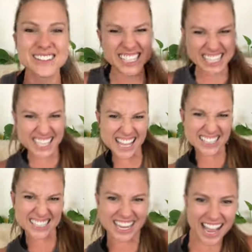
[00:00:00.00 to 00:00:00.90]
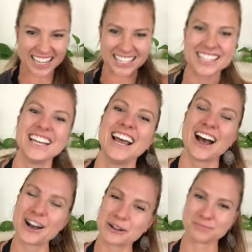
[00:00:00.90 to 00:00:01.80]
So I was like, yes, I got it.
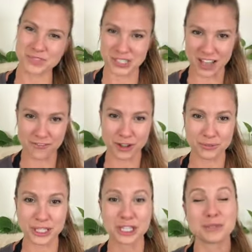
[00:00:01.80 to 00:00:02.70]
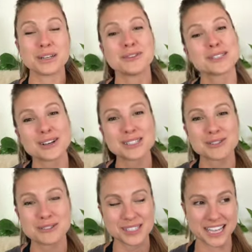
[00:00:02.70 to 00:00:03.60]
Um, so that felt really good. But he was
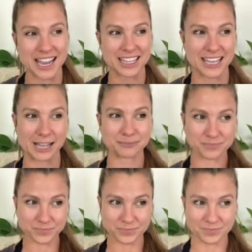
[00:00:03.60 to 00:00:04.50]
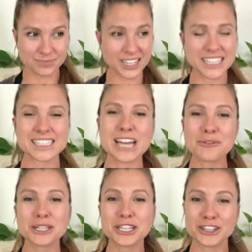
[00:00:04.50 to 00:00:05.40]
also saying that it's
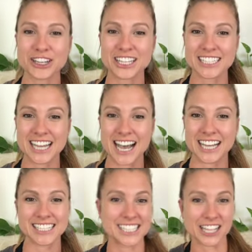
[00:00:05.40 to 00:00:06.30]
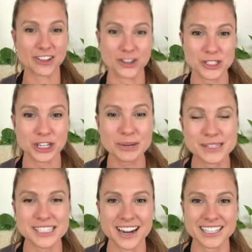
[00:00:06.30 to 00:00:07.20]
not really good uh, to take long term.
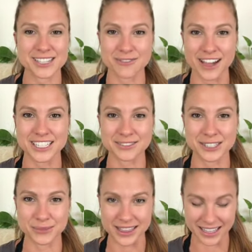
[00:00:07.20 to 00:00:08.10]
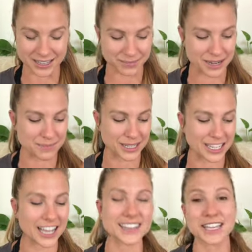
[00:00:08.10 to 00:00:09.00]
It's not as effective as we think it might
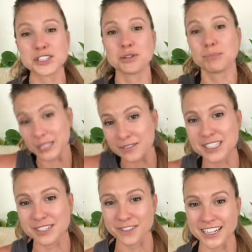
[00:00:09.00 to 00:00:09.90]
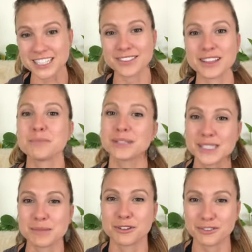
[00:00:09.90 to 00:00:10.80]
be unless you believe it's effective and then the
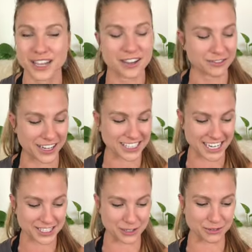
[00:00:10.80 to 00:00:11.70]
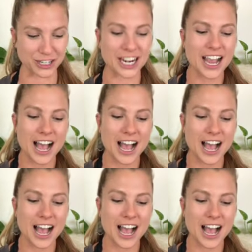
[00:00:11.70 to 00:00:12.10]
placebo effect takes over.